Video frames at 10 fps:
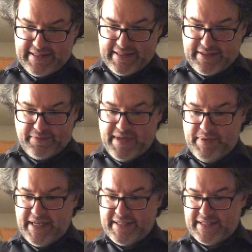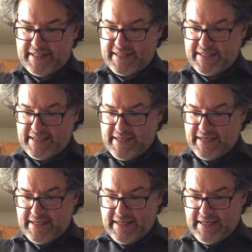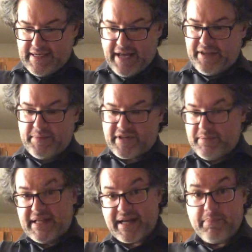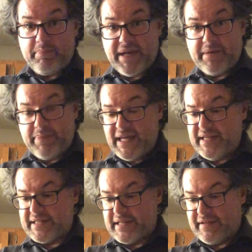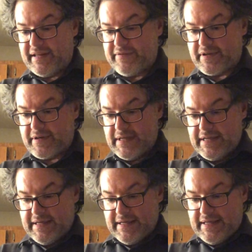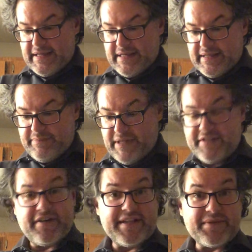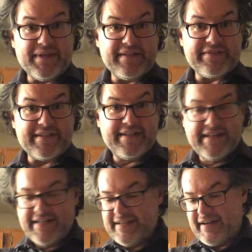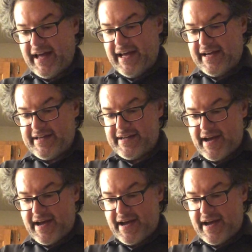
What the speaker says: 3 pieces. I thought it was going to be like a big piece of liver, being giant squid liver. And